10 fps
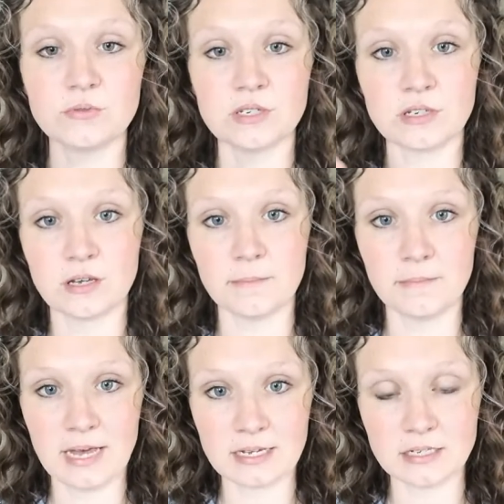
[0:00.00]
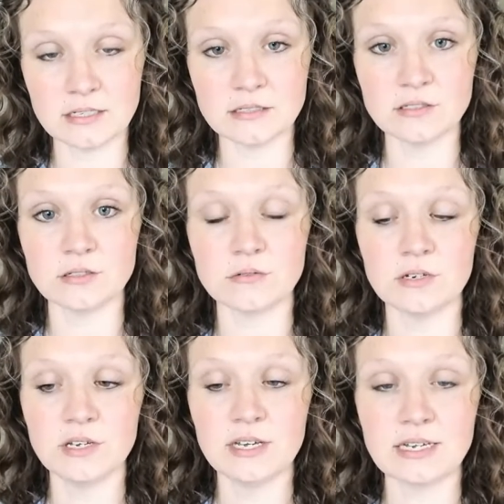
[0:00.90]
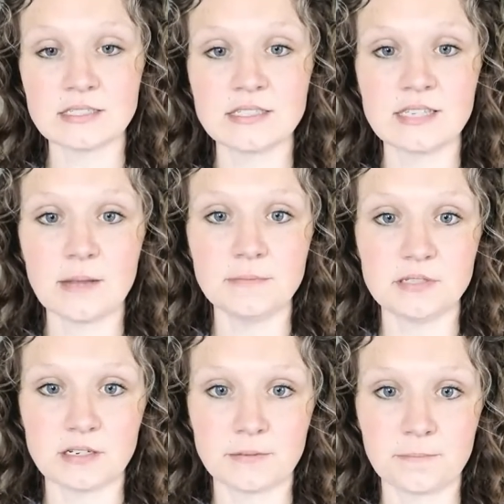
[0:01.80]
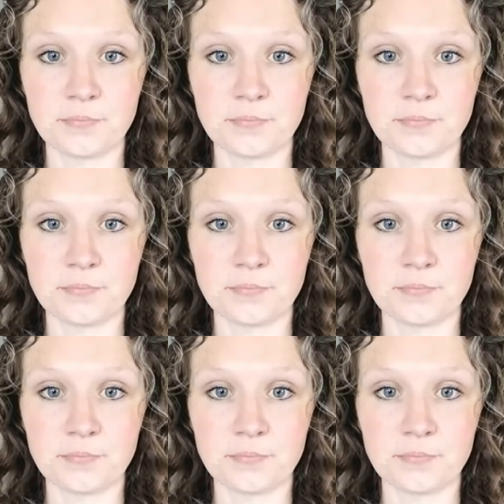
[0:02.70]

can come back into accepting.